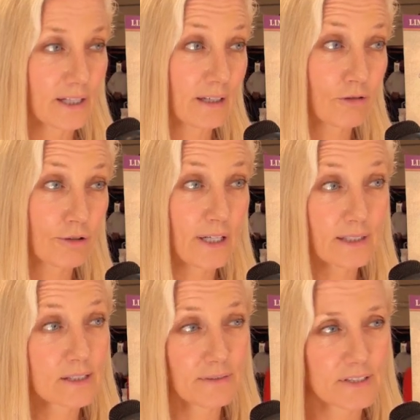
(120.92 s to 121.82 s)
lightning
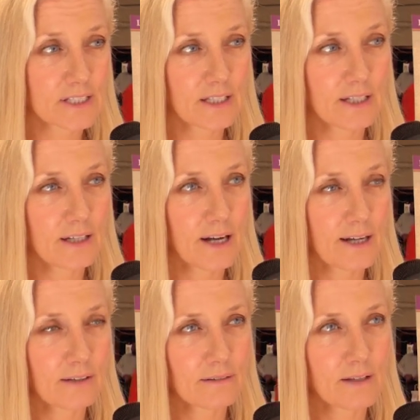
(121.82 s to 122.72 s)
creativity,
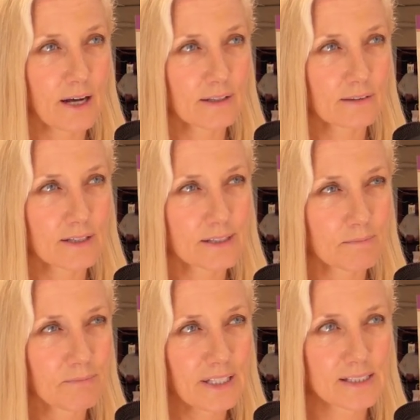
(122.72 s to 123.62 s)
and the
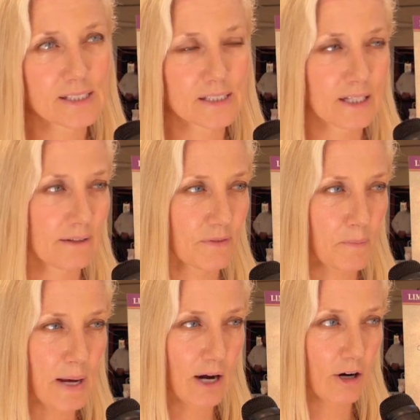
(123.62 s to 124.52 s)
simplicity of
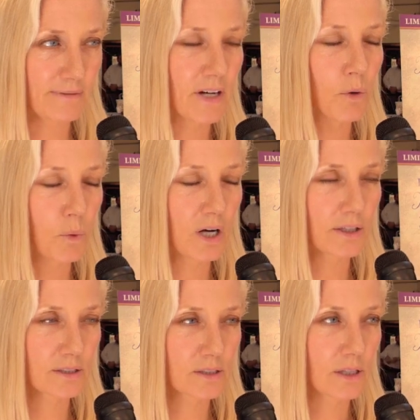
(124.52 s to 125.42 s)
the power of
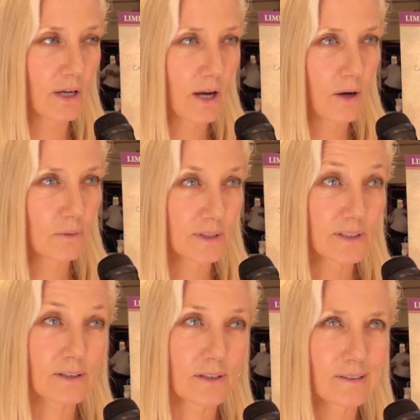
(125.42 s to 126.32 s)
her words.